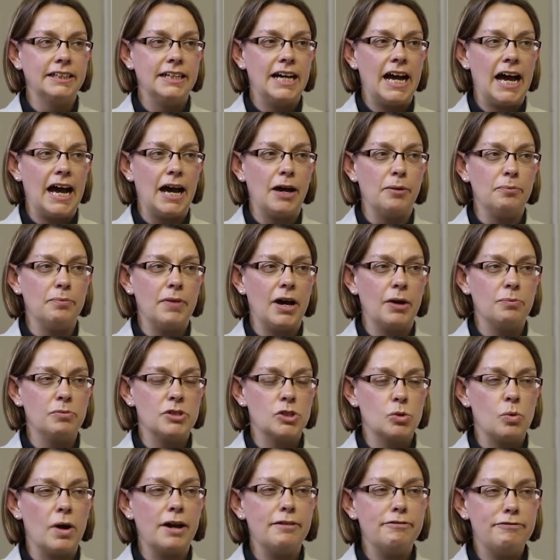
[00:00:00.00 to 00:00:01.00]
um, and
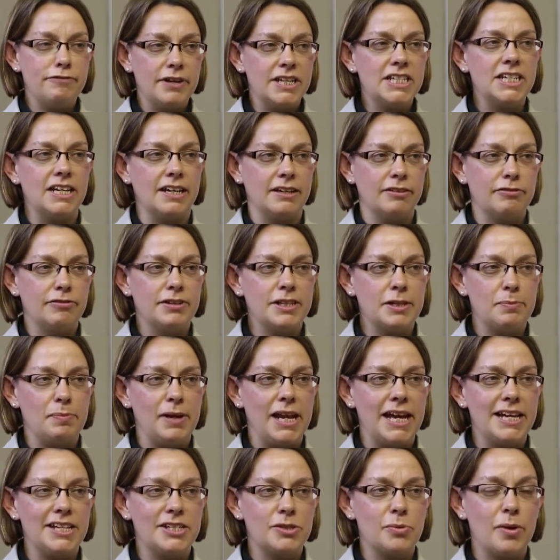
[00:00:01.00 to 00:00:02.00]
was quite fitting for the
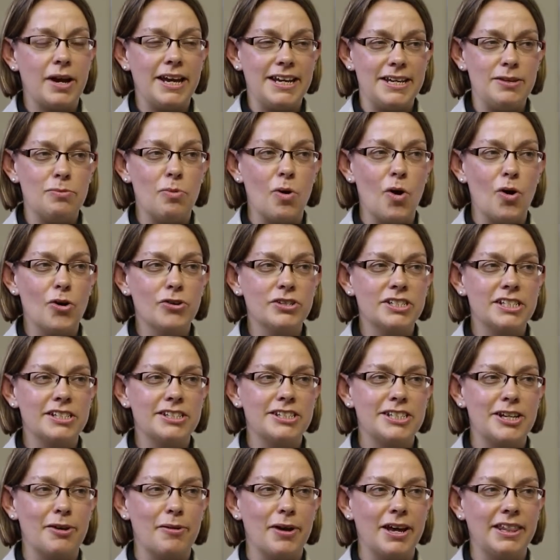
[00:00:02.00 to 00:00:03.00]
place where he was.
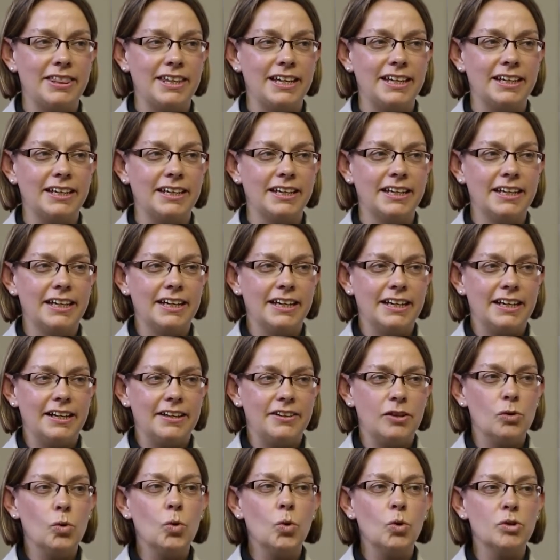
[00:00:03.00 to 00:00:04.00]
And so I think
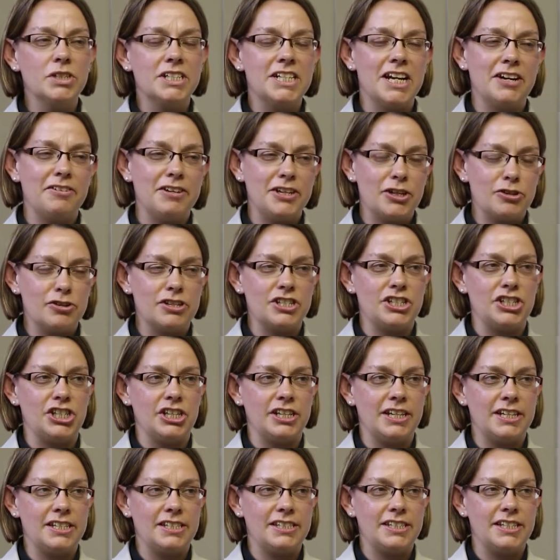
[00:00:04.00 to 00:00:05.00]
the ordinary
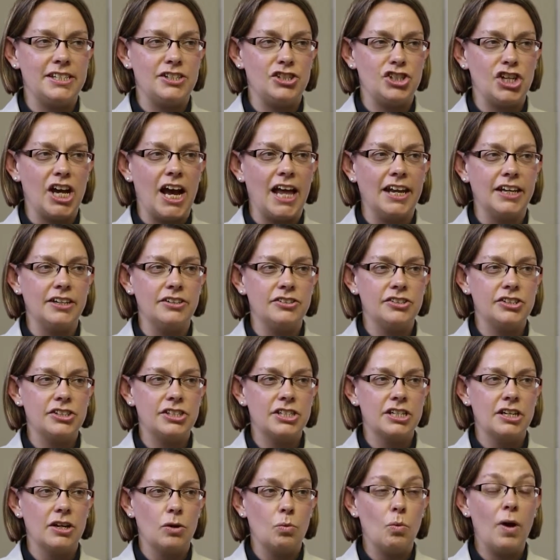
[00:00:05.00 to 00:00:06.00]
Christian is, is
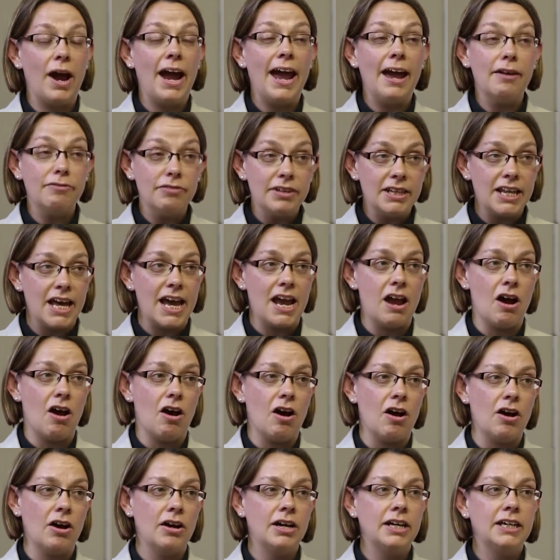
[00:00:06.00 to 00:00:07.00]
challenged wherever they
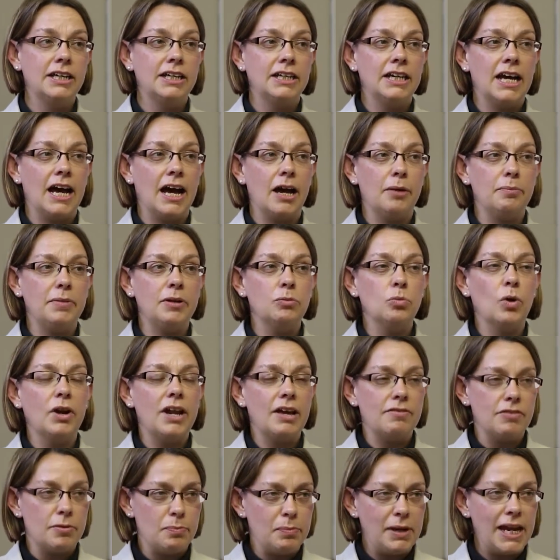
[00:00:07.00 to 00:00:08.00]
are, um, in
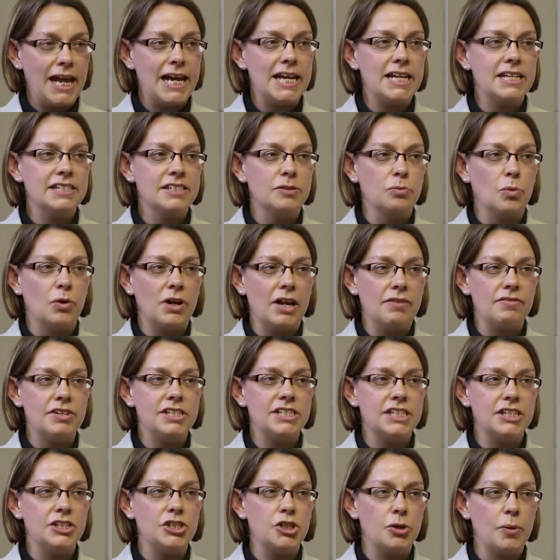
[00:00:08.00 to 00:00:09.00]
whatever place and whatever
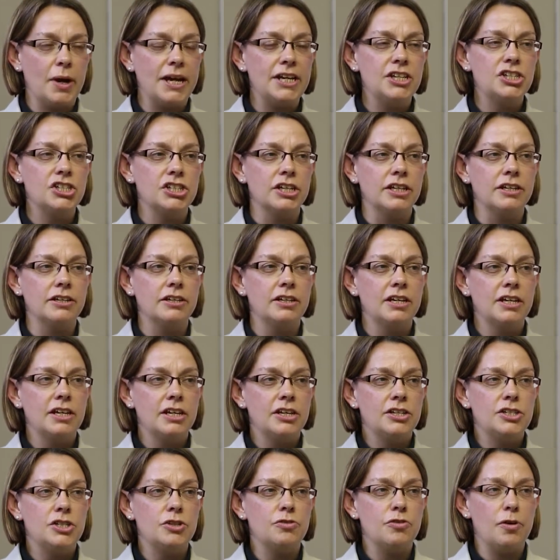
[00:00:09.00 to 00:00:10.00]
situation,
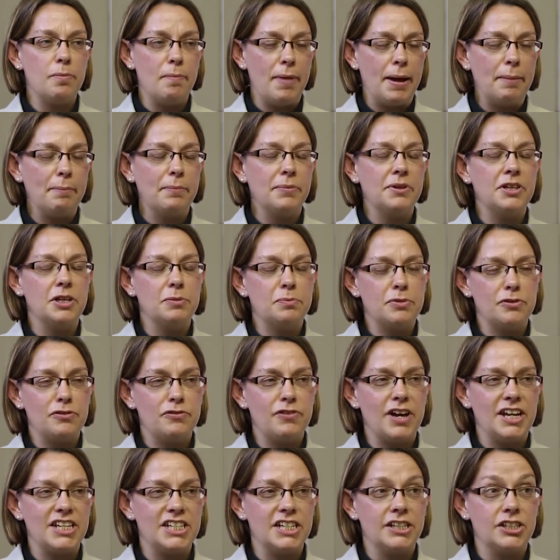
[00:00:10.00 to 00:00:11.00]
to remember the
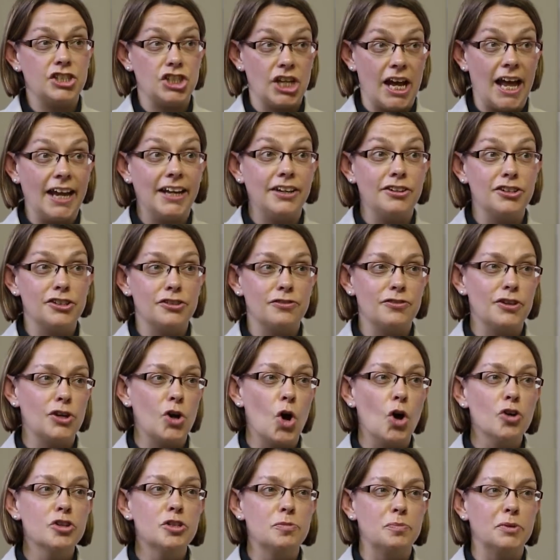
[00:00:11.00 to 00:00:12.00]
prophetic challenge of the
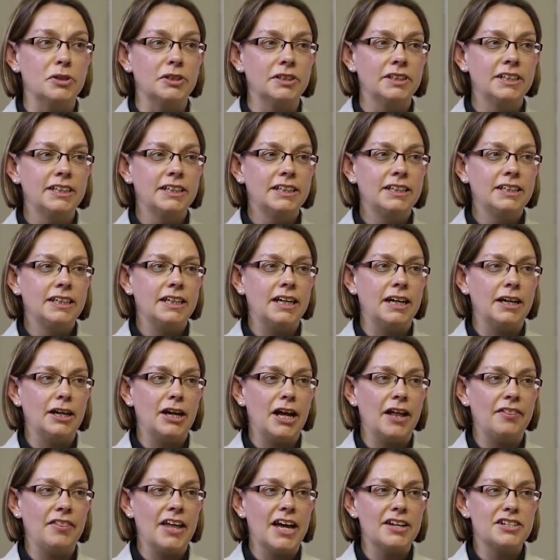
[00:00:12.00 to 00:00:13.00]
gospel. Uh,
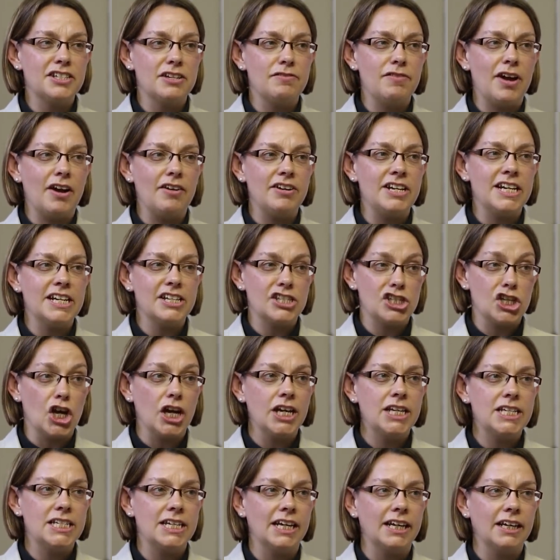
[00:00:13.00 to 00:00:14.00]
and that's a very
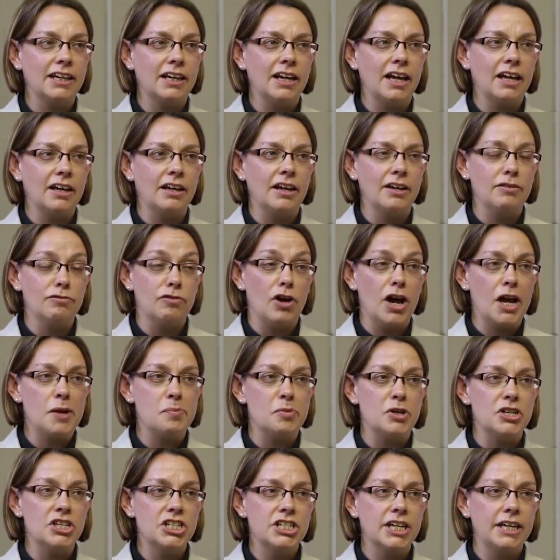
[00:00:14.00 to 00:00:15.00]
exciting uh, and
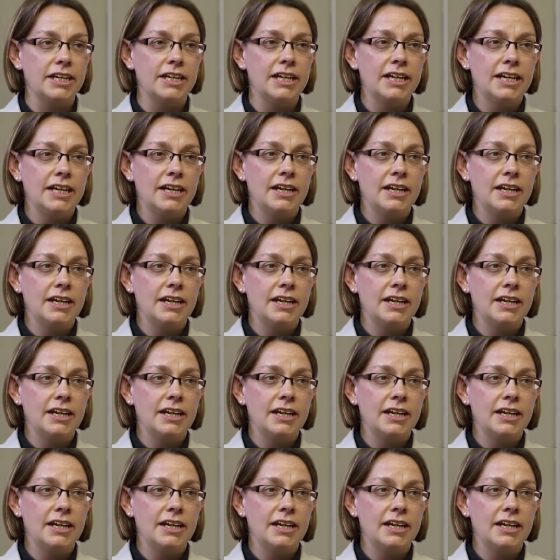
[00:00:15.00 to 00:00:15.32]
vibrant and